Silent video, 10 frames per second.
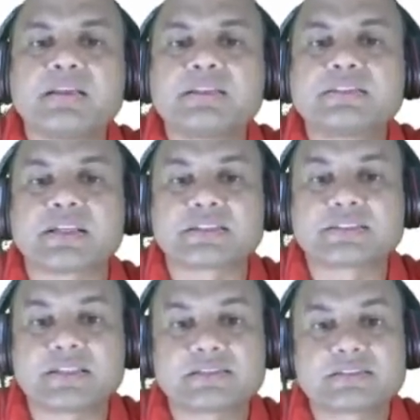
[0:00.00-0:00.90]

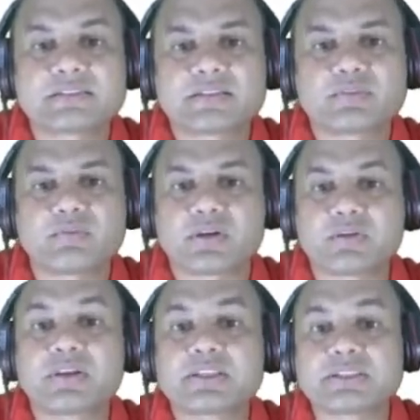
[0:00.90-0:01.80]
Success,
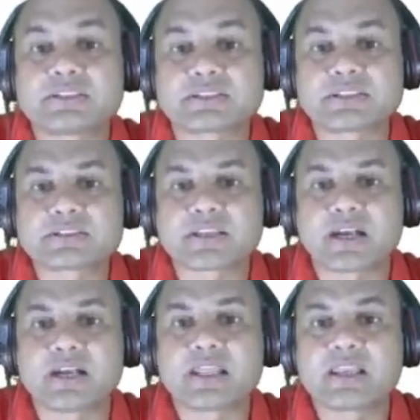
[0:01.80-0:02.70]
whatever is the success
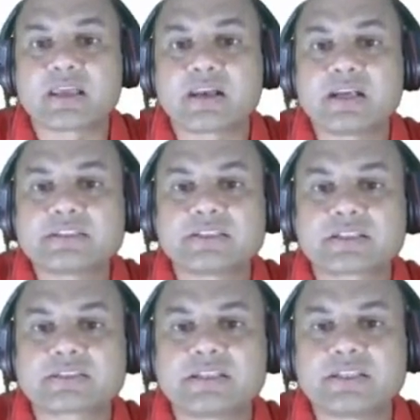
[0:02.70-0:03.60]
criteria, right?
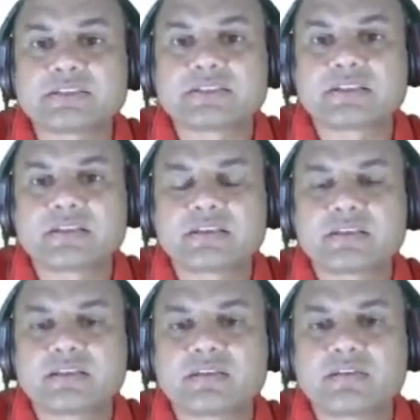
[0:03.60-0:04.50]
Success
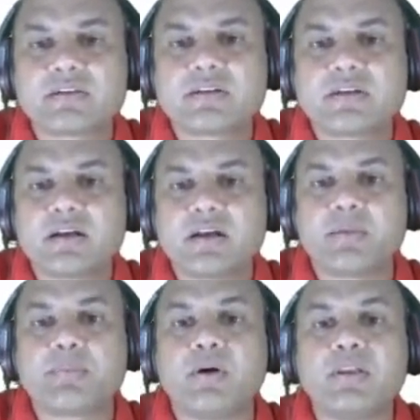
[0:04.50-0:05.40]

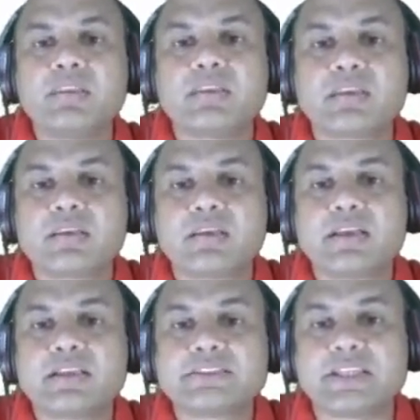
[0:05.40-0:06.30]
upon
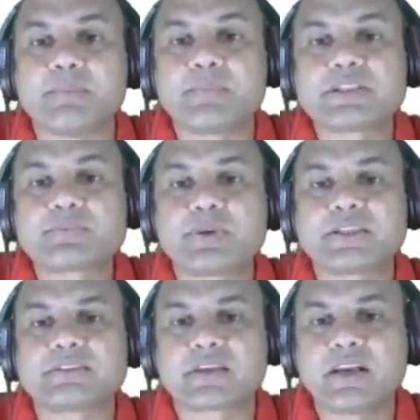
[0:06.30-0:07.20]
sample
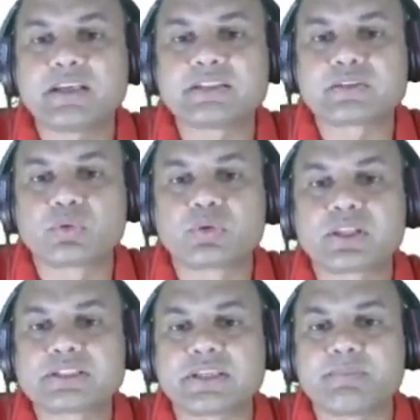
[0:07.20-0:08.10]
space, right?
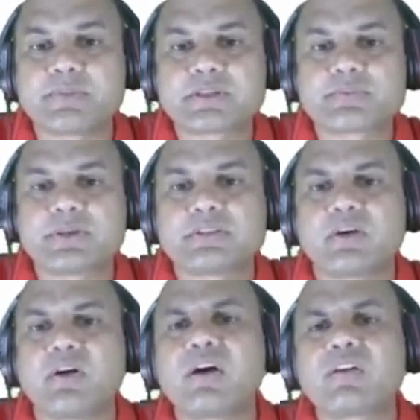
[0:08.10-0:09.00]
Total sample space,
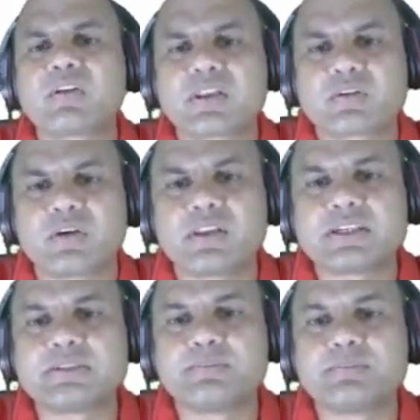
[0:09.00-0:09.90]
or you can call it
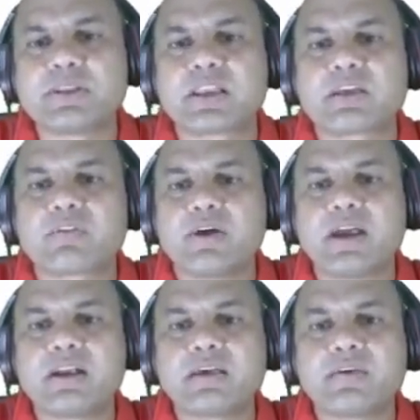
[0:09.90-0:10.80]
simple required